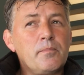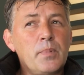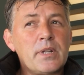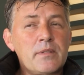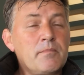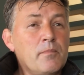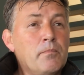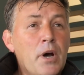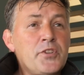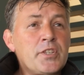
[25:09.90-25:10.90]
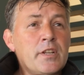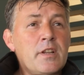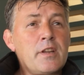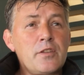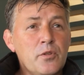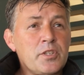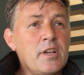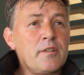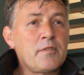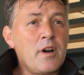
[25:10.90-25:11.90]
But most certainly
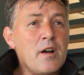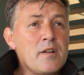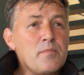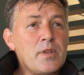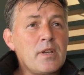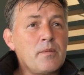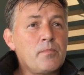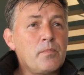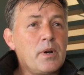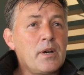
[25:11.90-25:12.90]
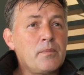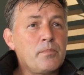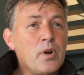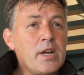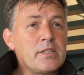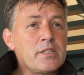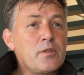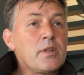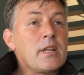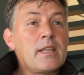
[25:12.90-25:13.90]
yourself, Karen Meir, Brian
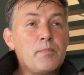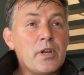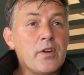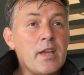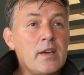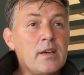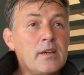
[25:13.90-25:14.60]
Stewart, Lee McGregor.